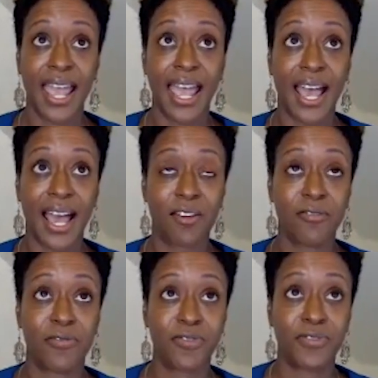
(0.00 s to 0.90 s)
have
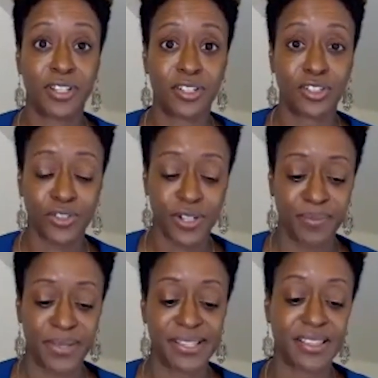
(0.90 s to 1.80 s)
the
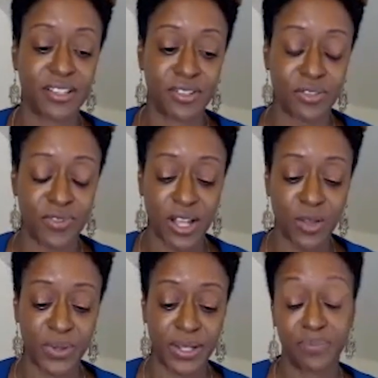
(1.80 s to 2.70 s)
treatments that they're
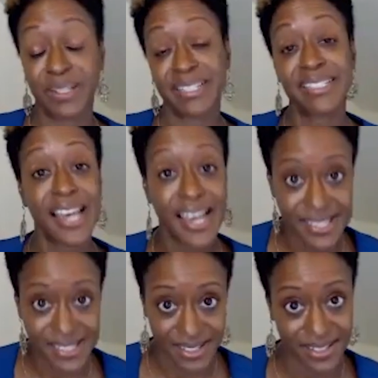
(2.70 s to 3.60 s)
developing been
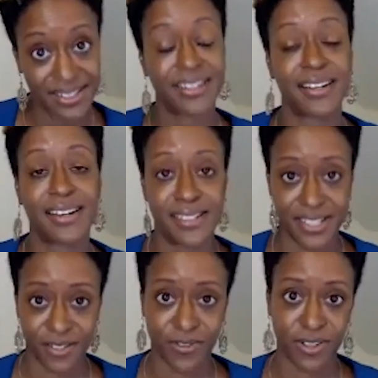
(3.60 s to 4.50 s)
tested on
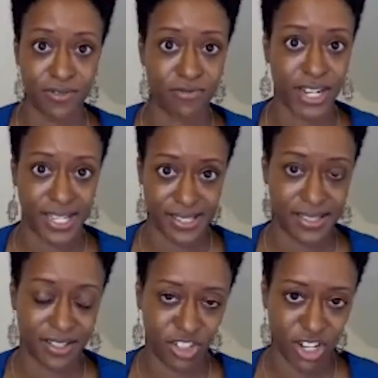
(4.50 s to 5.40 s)
different races
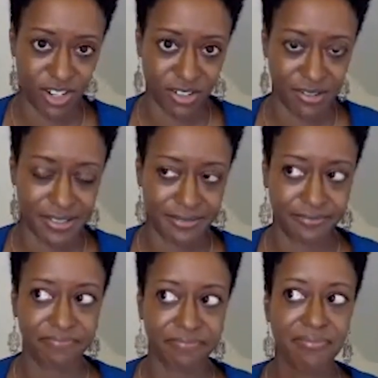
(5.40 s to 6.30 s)
and genders.
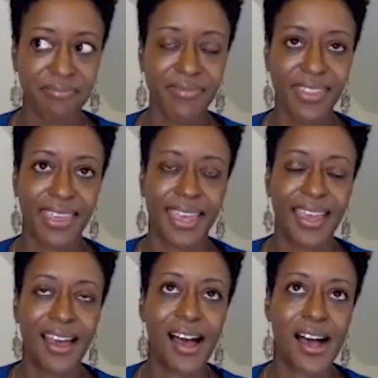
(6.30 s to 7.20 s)

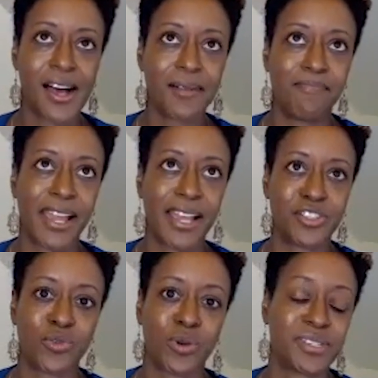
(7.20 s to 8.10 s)
And
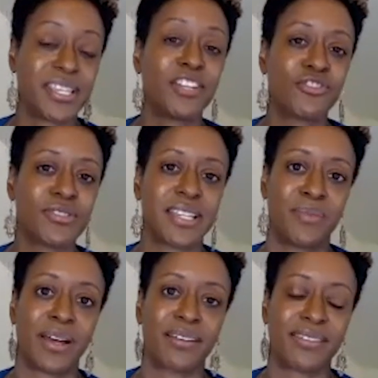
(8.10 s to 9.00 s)
so what was interesting
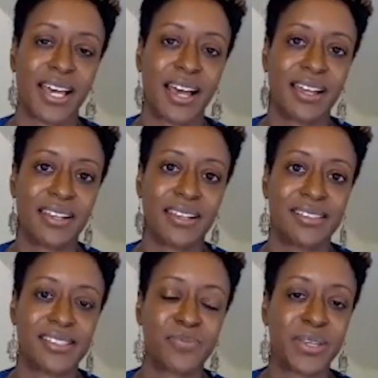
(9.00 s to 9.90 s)
about that
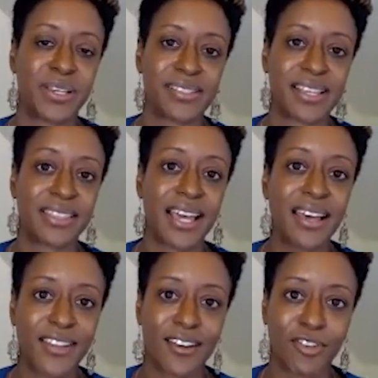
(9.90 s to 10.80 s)
is because at
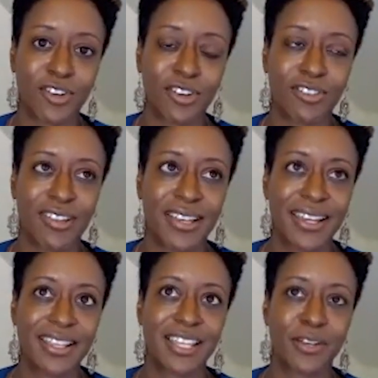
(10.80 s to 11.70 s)
that level,
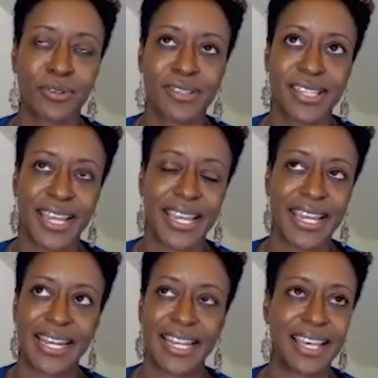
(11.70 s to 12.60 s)
they were
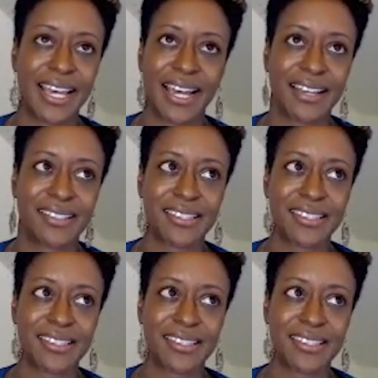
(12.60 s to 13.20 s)
saying that